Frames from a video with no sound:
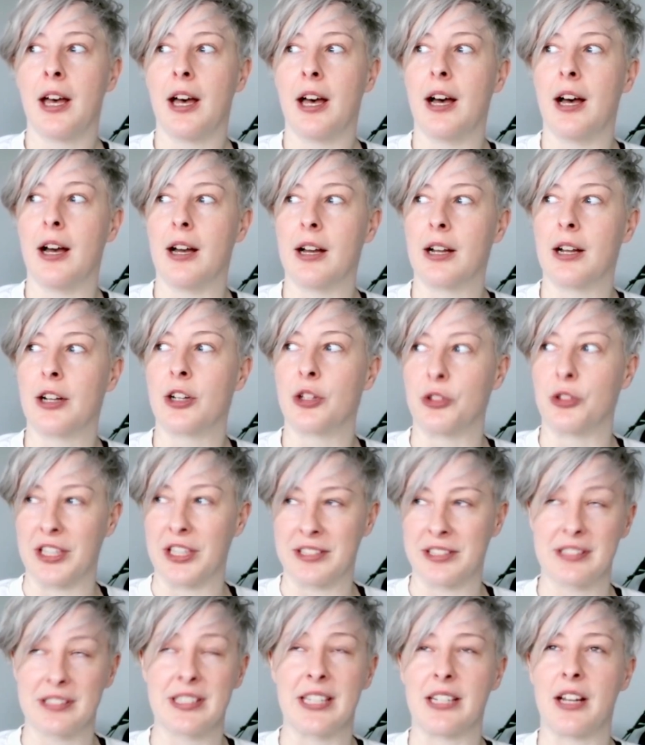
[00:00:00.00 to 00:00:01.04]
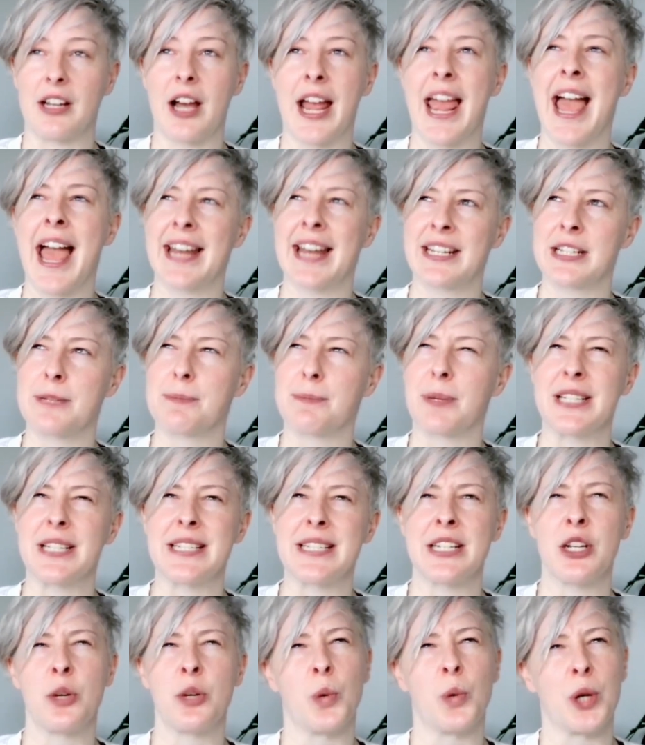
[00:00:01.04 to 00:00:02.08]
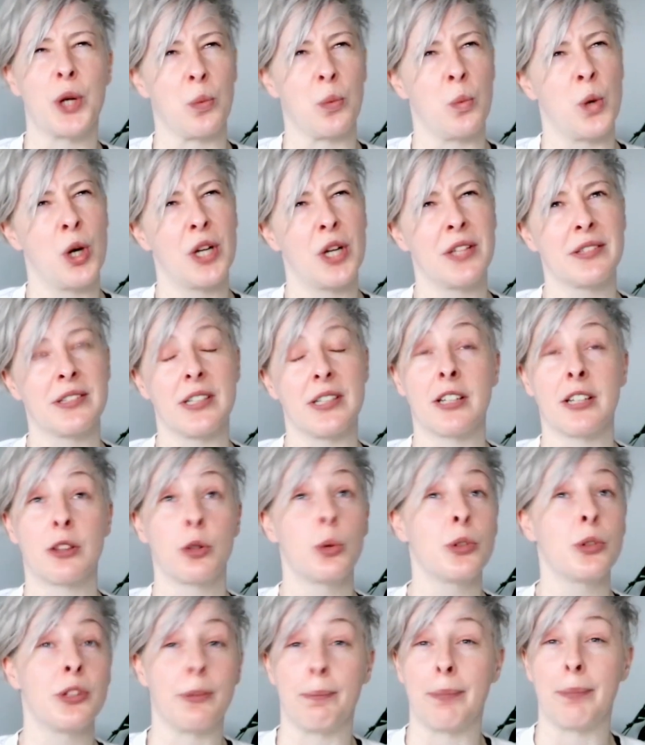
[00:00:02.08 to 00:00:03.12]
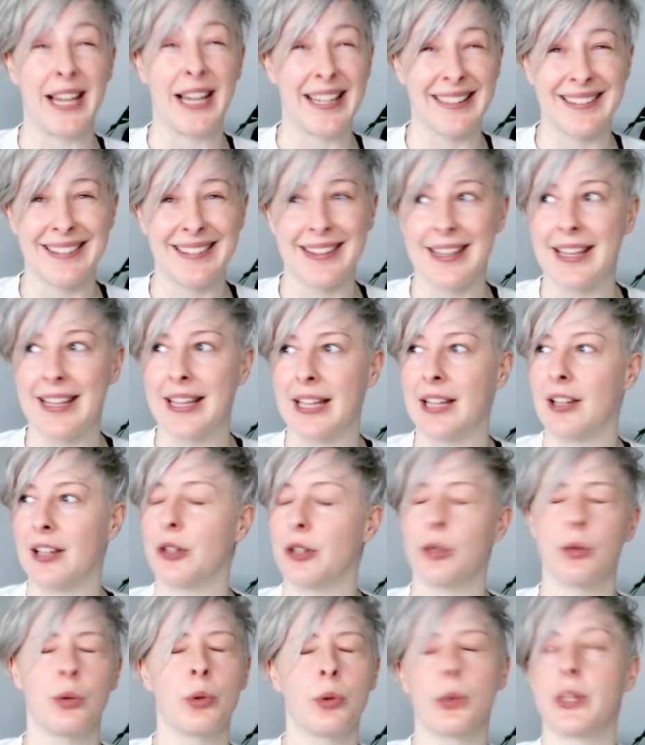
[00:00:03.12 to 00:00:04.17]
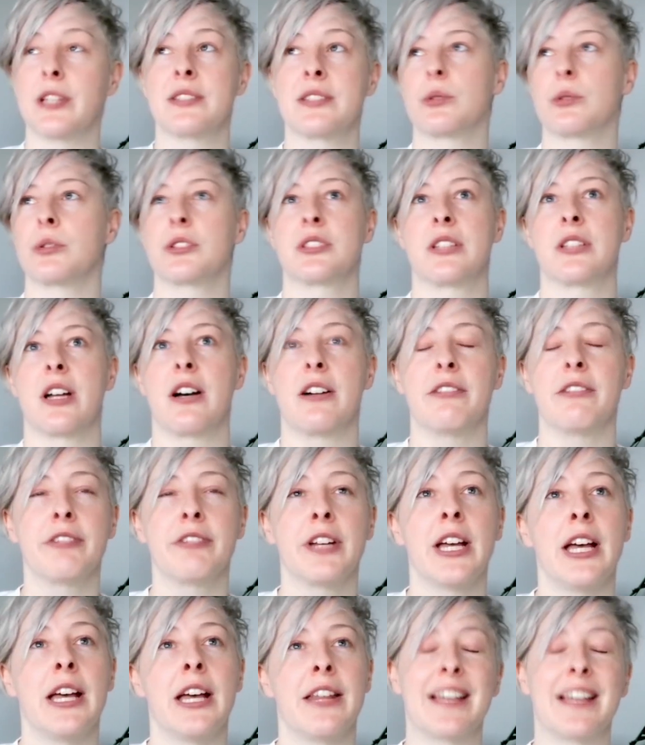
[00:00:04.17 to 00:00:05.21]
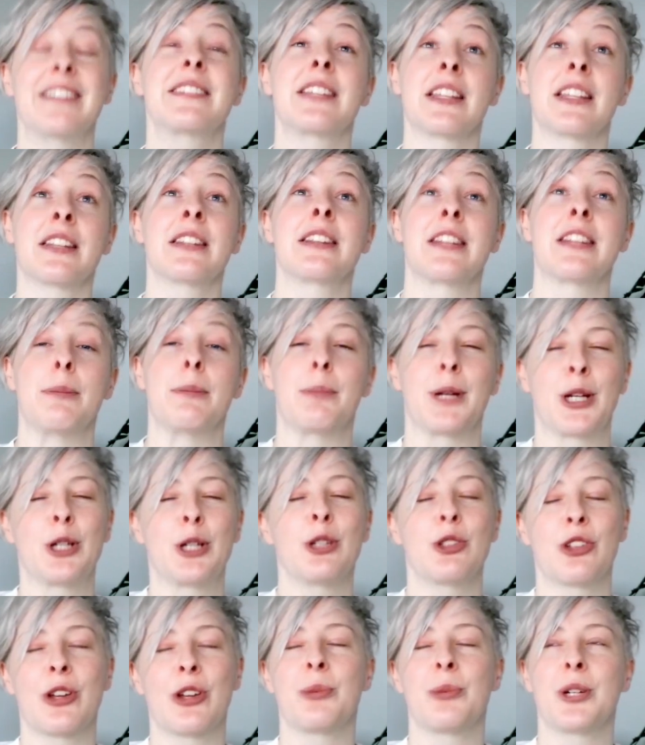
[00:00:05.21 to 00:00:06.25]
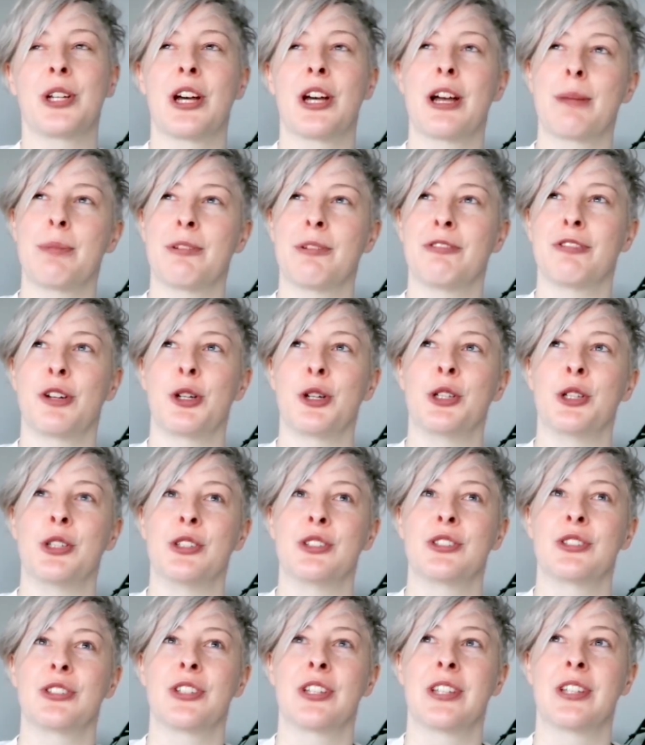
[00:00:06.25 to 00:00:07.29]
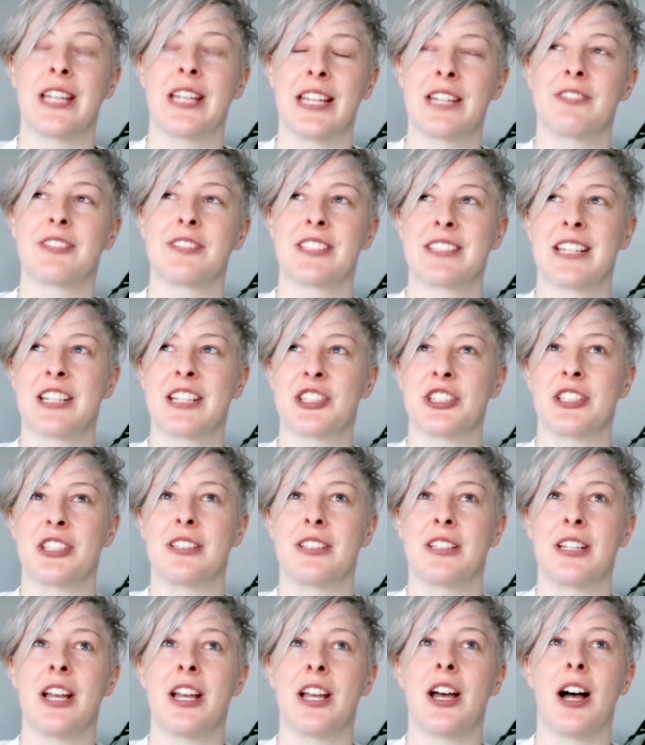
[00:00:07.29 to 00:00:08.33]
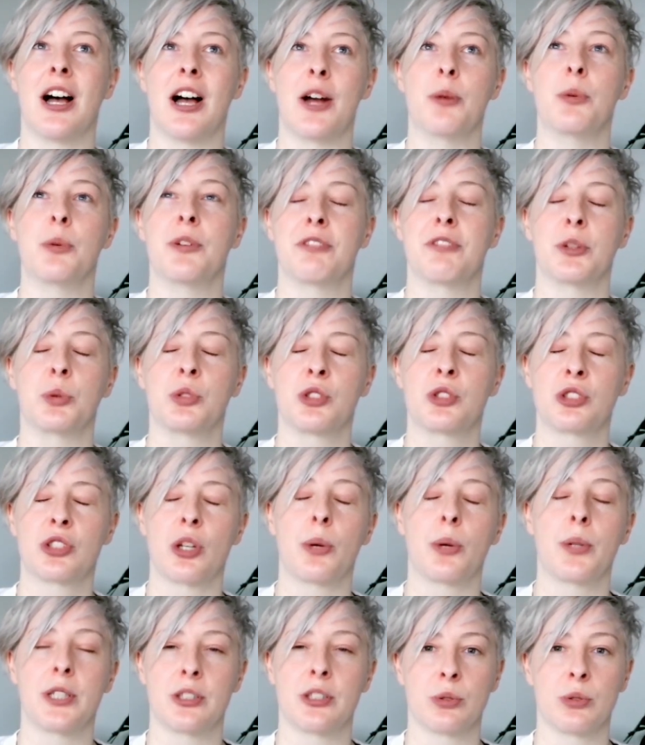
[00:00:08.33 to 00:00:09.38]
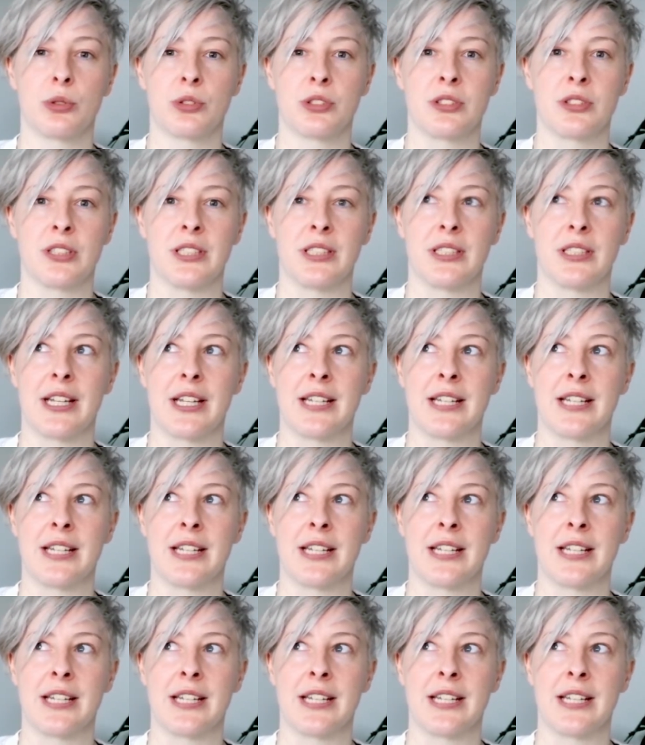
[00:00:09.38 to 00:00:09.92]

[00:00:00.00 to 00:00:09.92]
Because as I said, I had it, but I didn't know what it was, and I thought it was a bad thing and all this sort of stuff. That's the other thing, because I would hyperfocus at the end of a session, I would feel so exhausted.